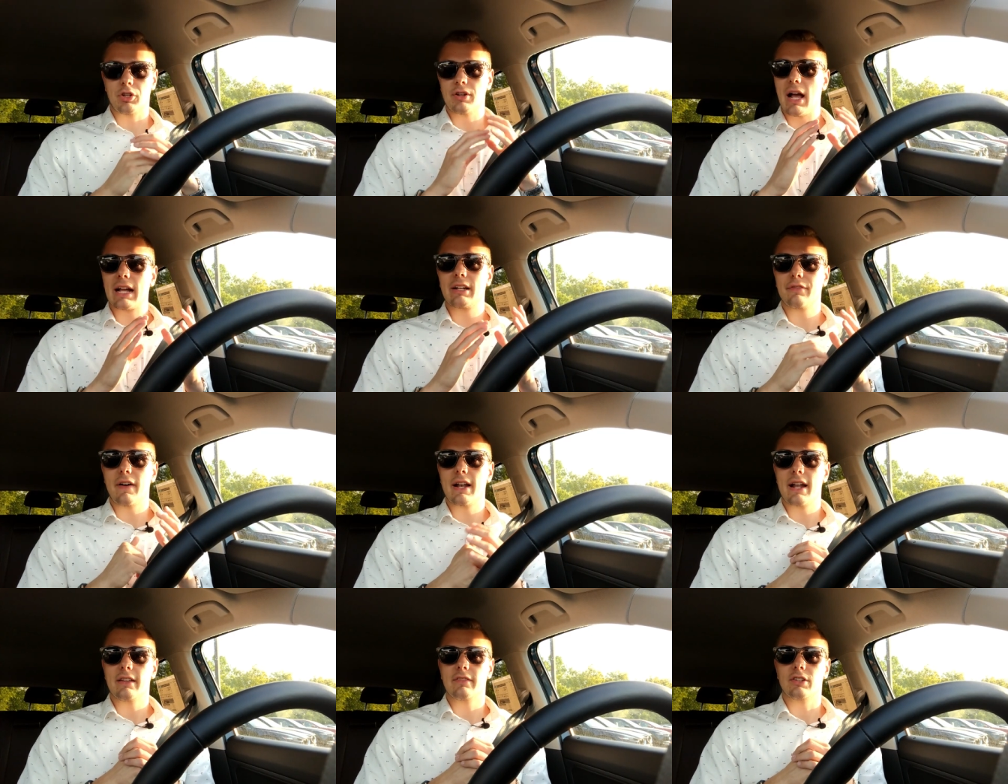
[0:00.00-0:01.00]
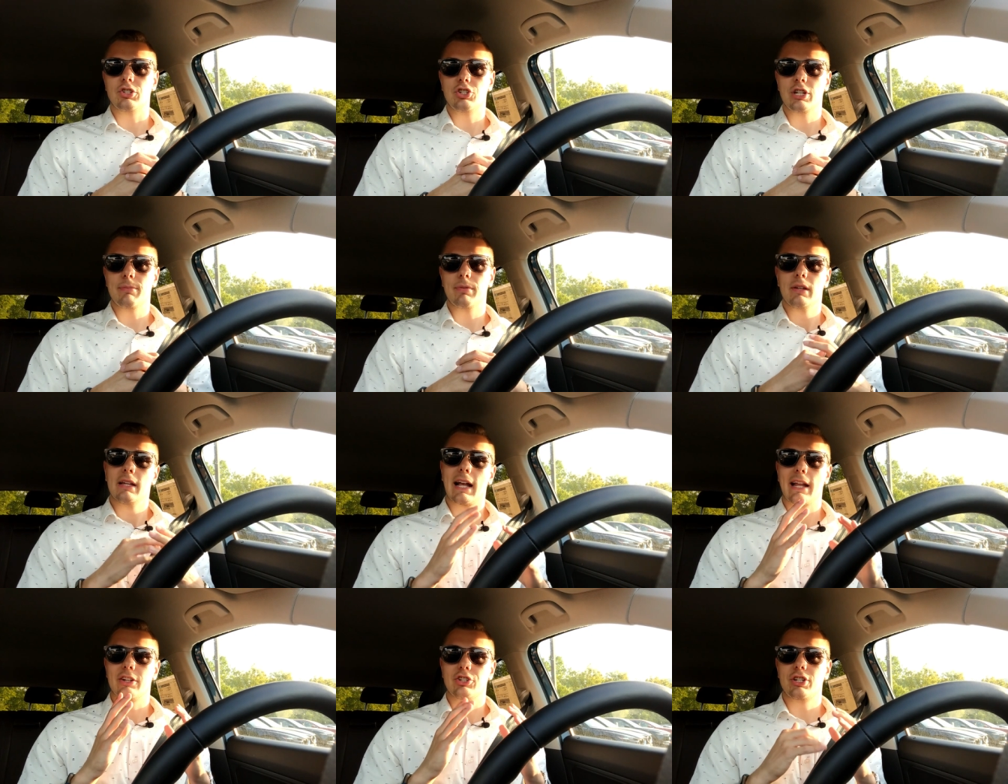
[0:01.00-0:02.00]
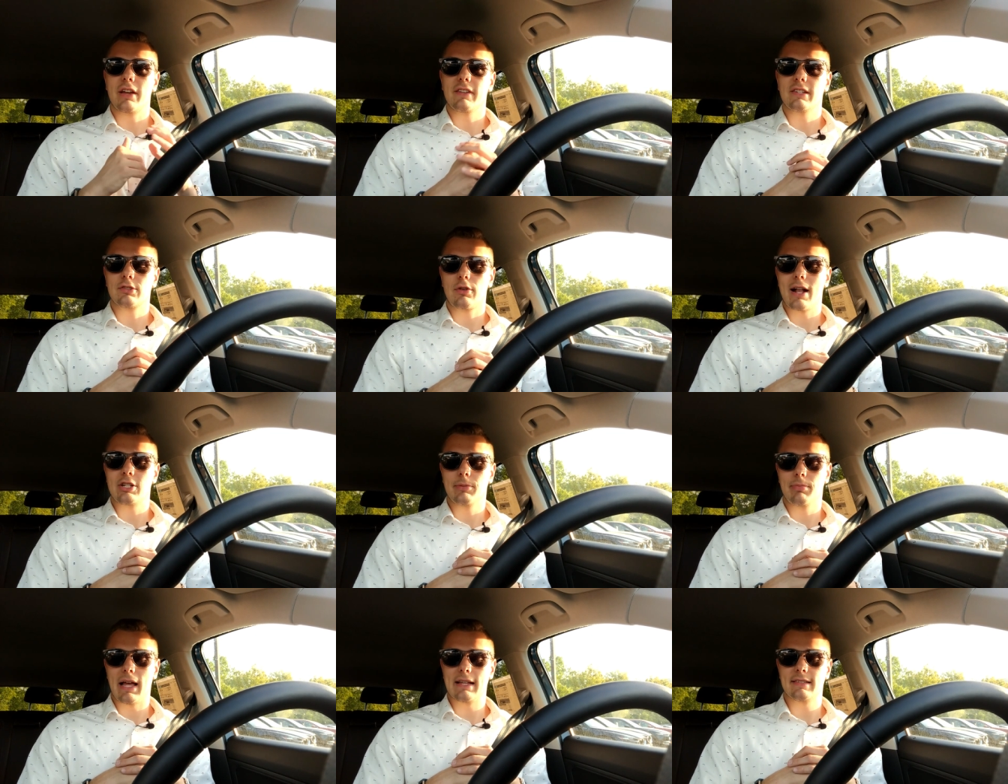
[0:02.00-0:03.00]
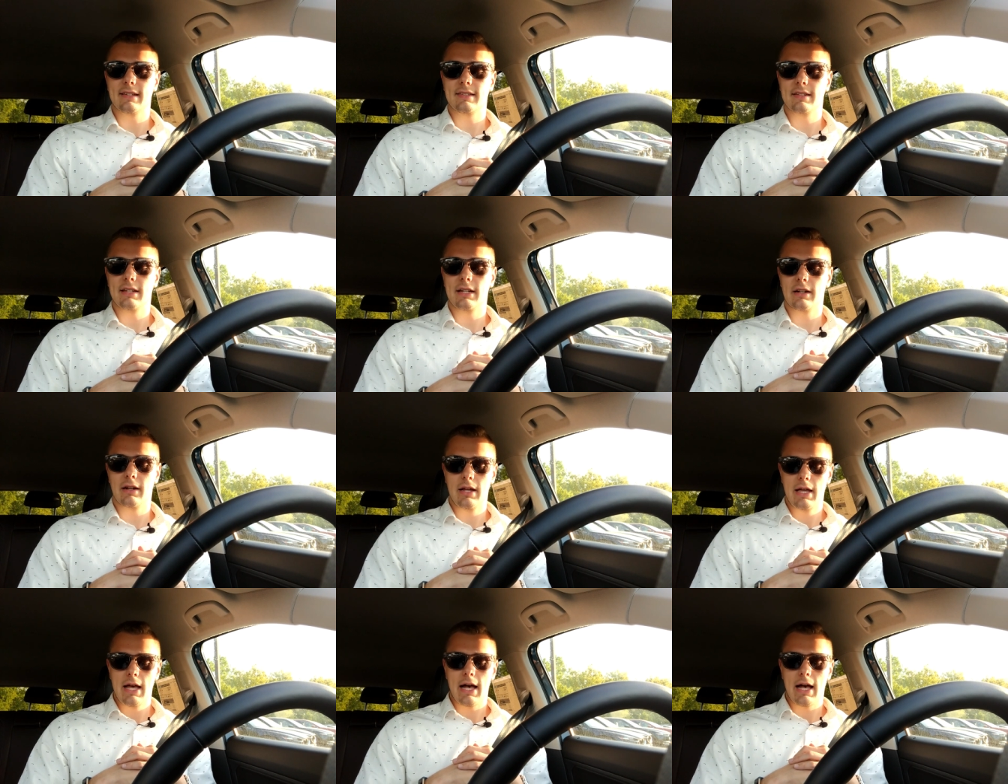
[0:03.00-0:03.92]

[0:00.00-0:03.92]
you're not going to find any of the cheap kind of Chevy scratchy plastics in here.